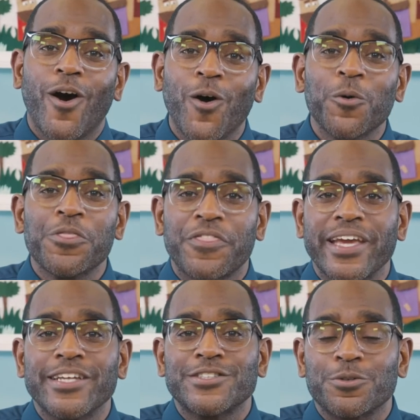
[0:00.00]
all
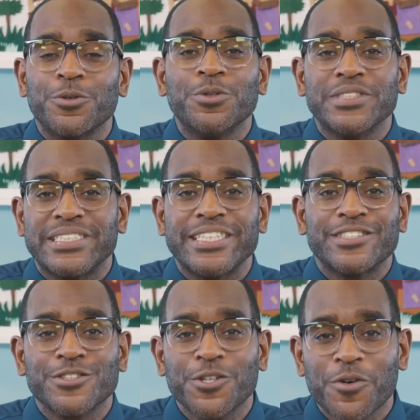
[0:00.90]
things through
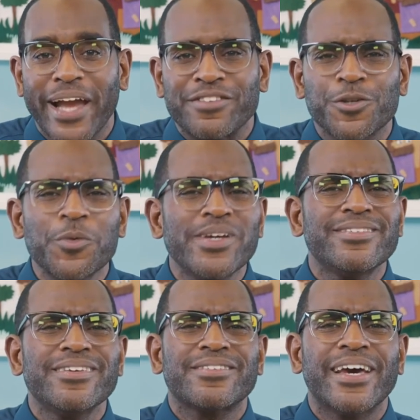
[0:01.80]
Jesus Christ, who is
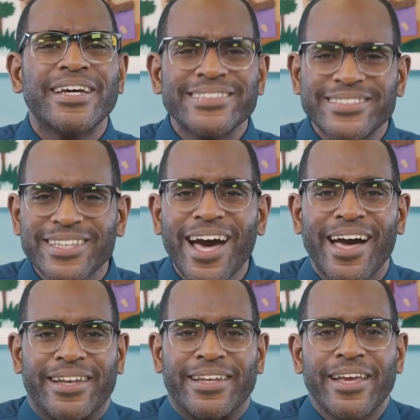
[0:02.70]
his
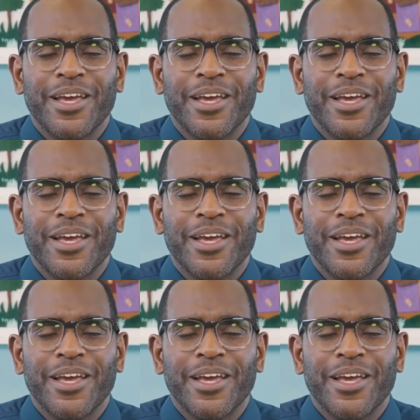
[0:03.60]
son.